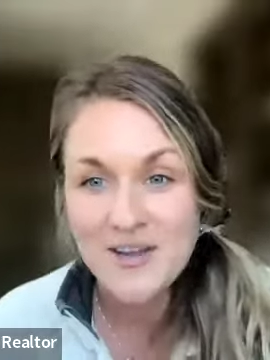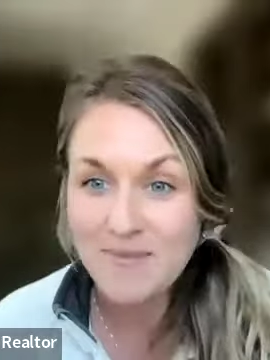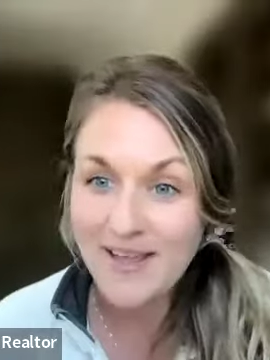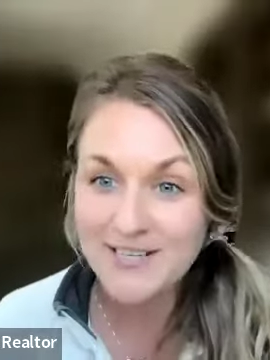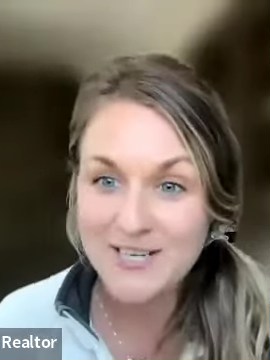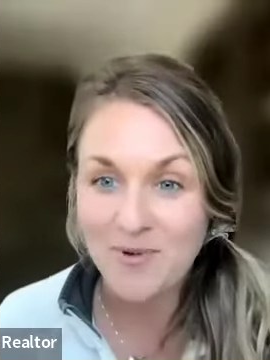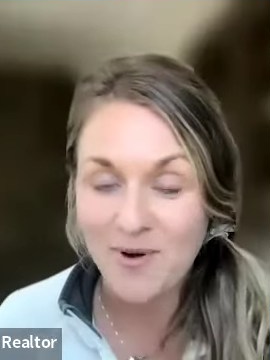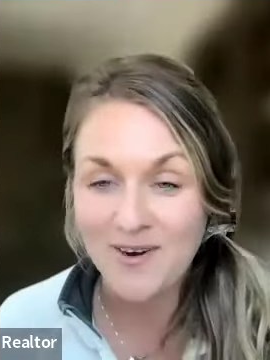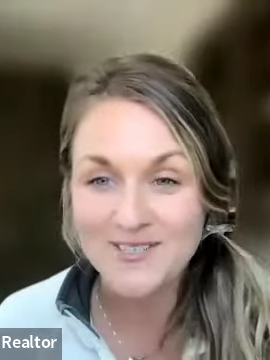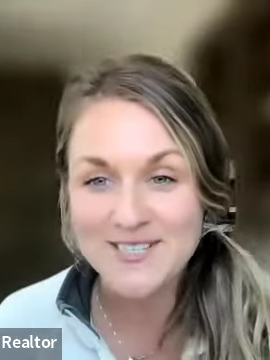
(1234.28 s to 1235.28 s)
They're my agent
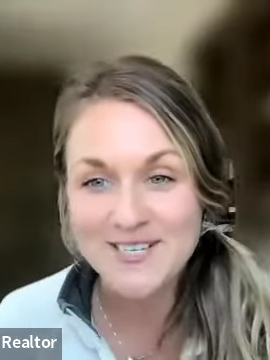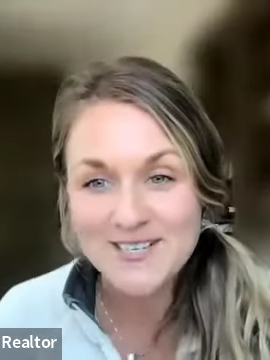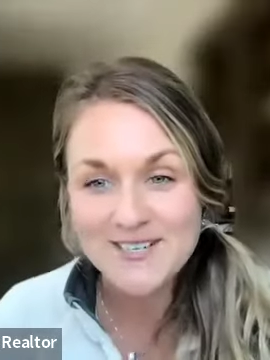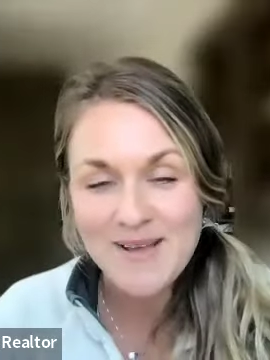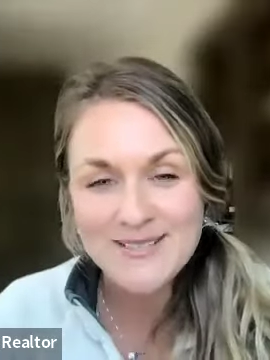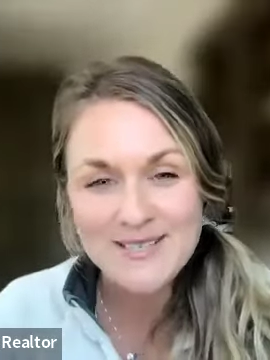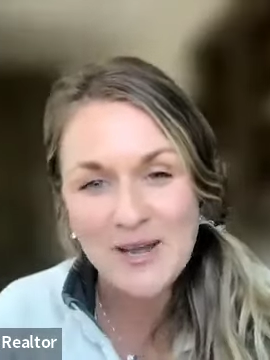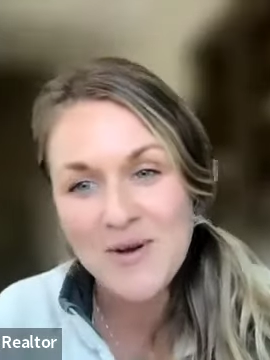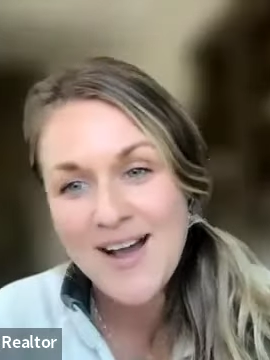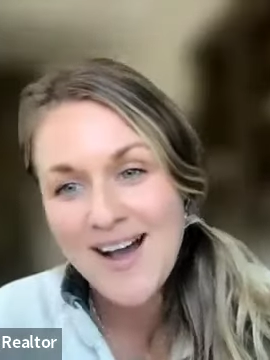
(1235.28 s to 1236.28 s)
partners here in
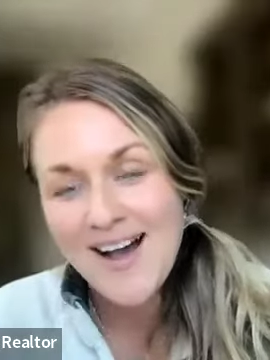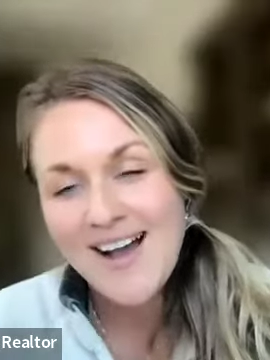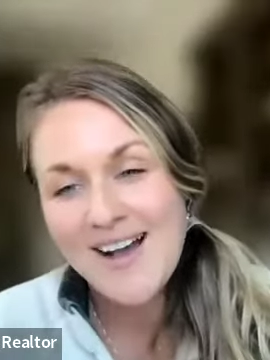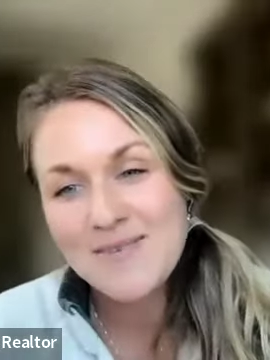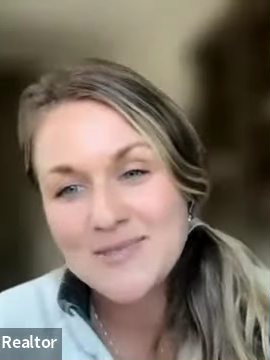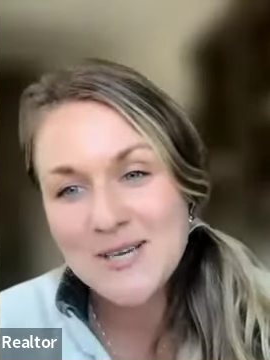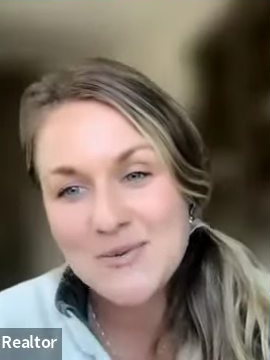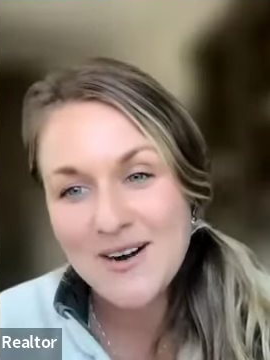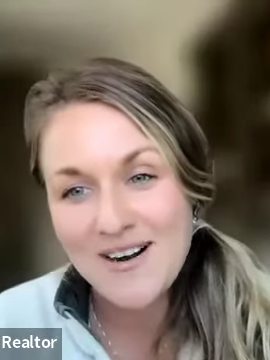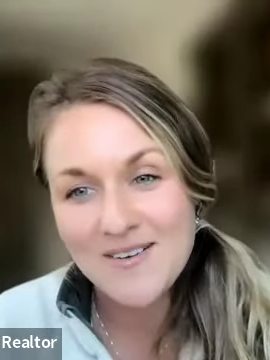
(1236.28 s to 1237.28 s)
Mexico. Um, so
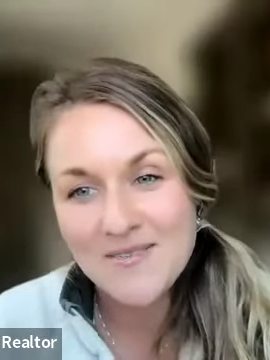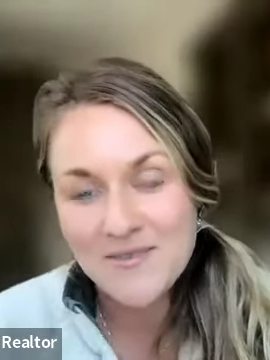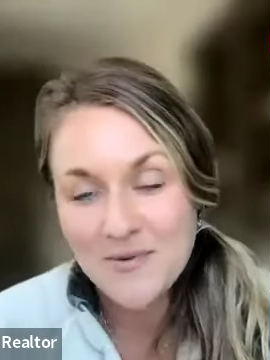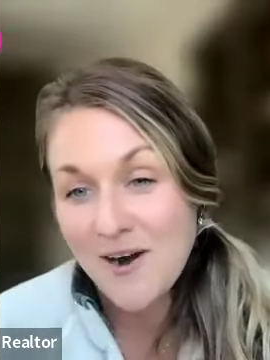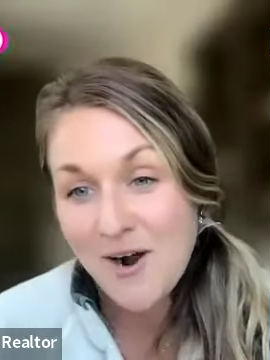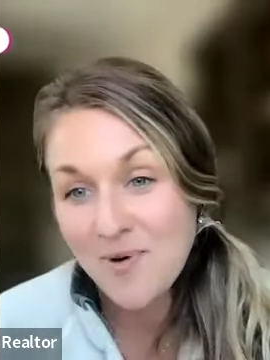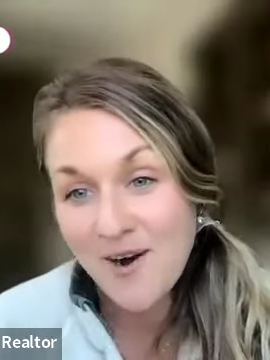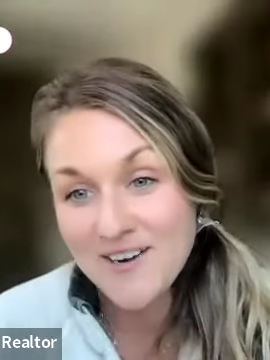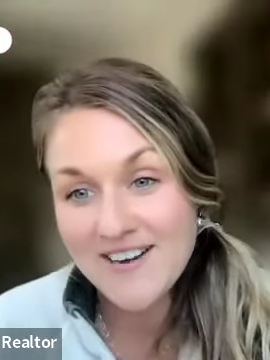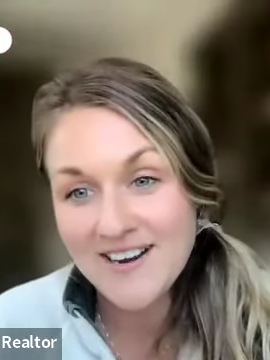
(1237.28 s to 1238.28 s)
we're we're all
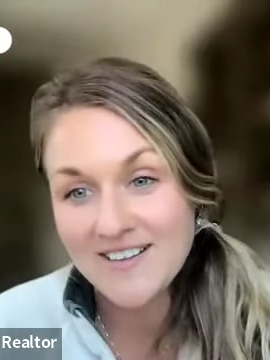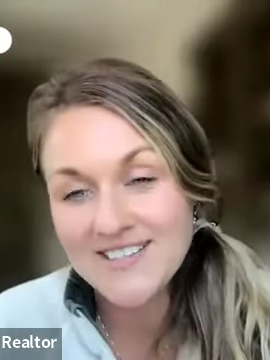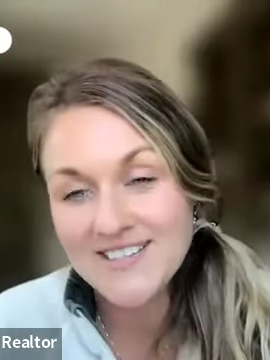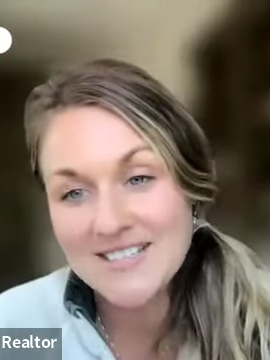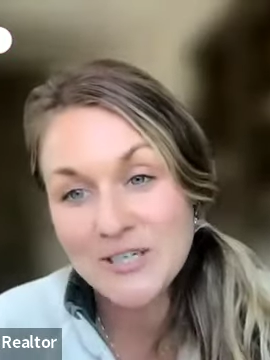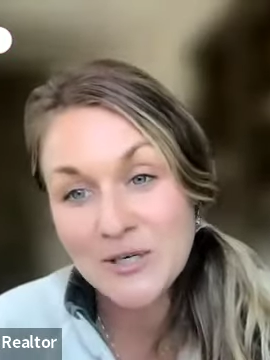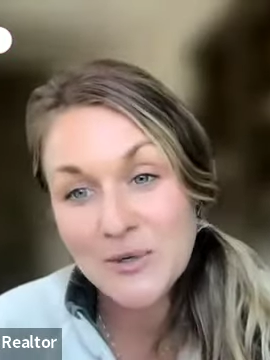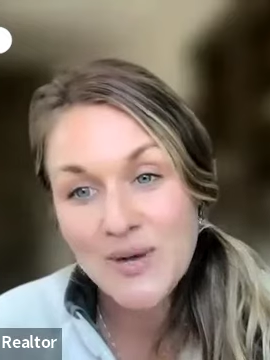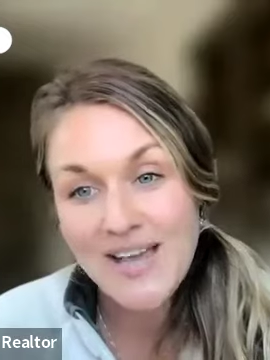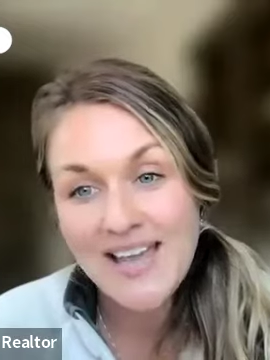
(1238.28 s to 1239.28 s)
partnering on this
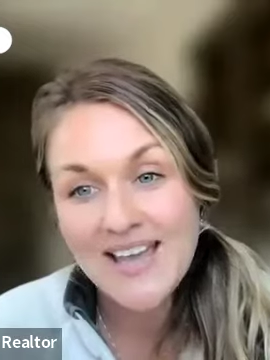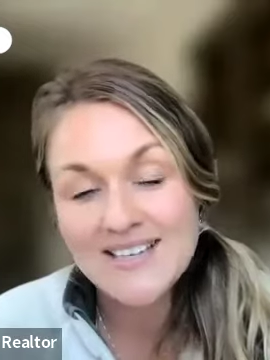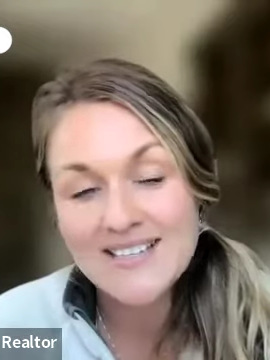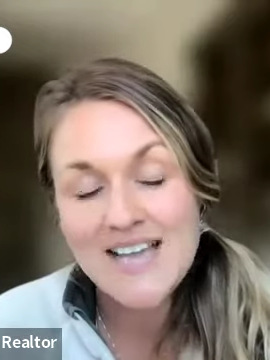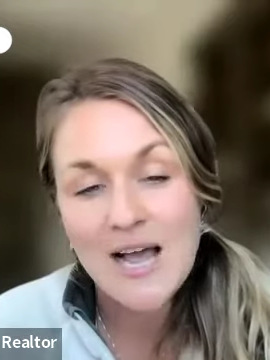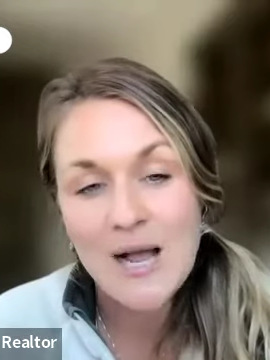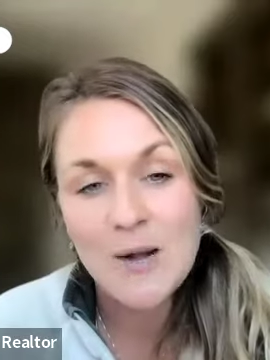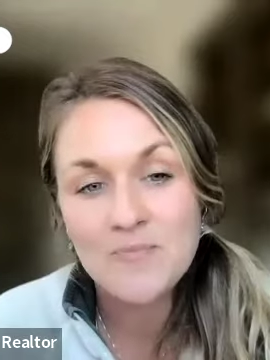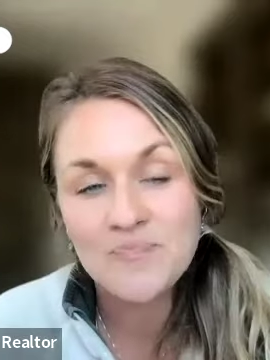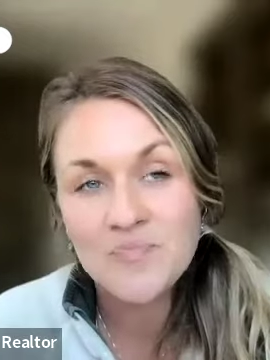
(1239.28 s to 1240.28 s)
deal, and
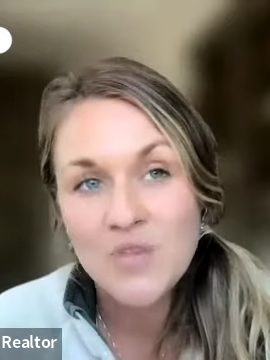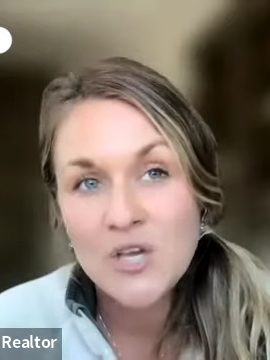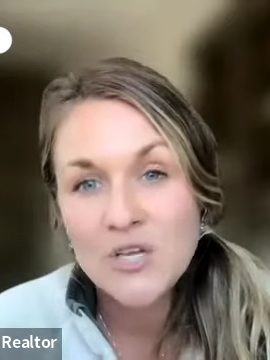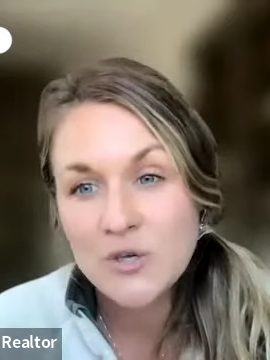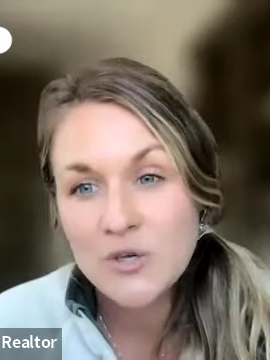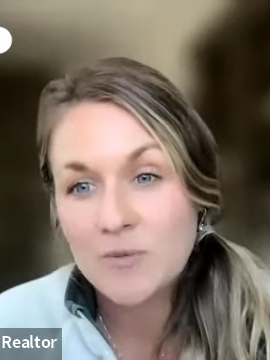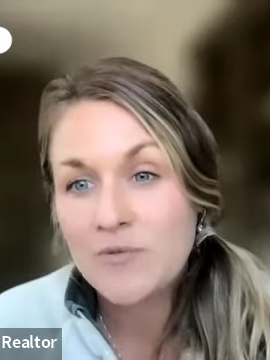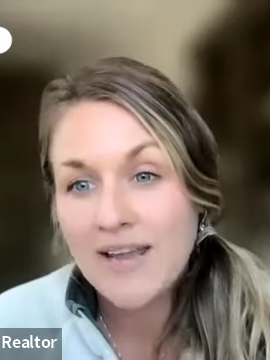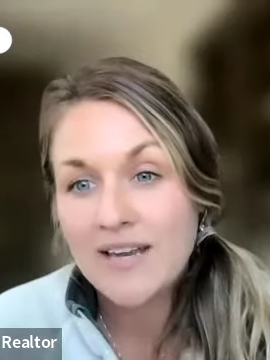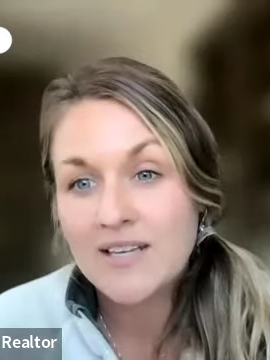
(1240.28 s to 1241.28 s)
um, so it'll be
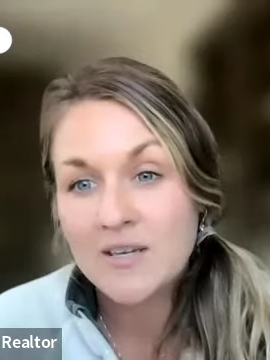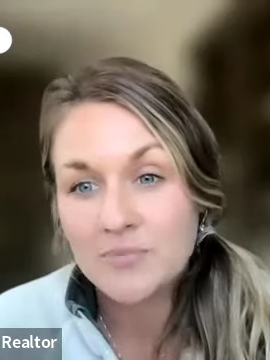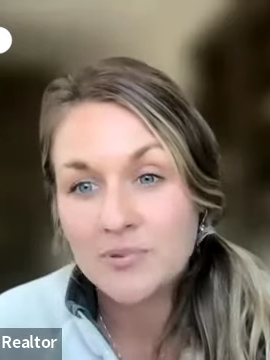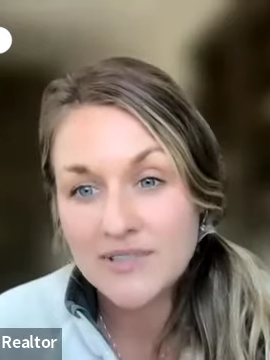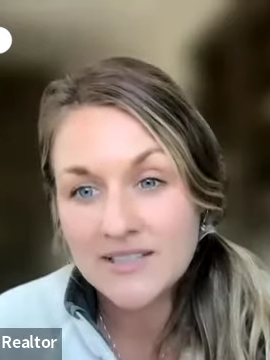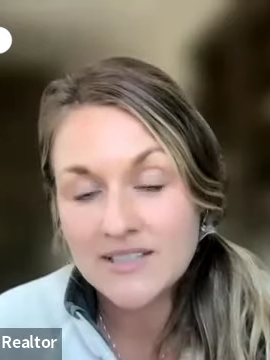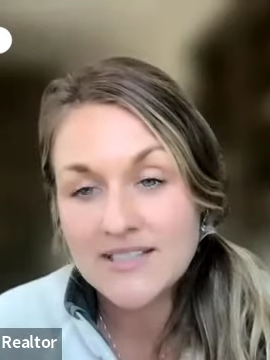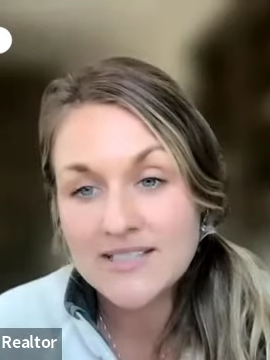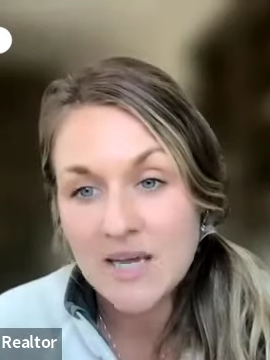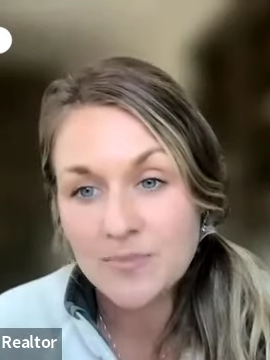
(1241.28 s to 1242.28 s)
ran
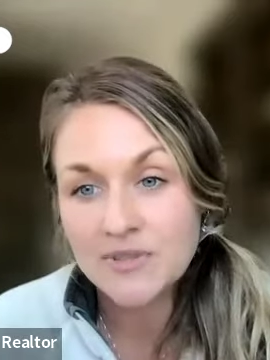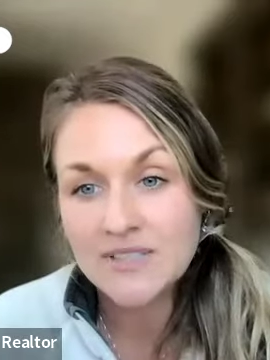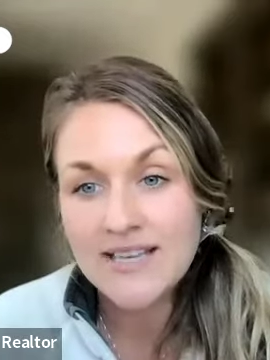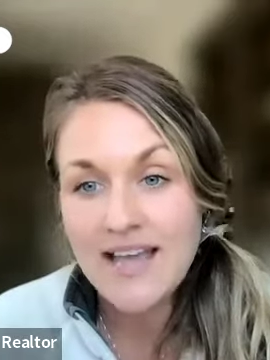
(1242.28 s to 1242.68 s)
completely separately.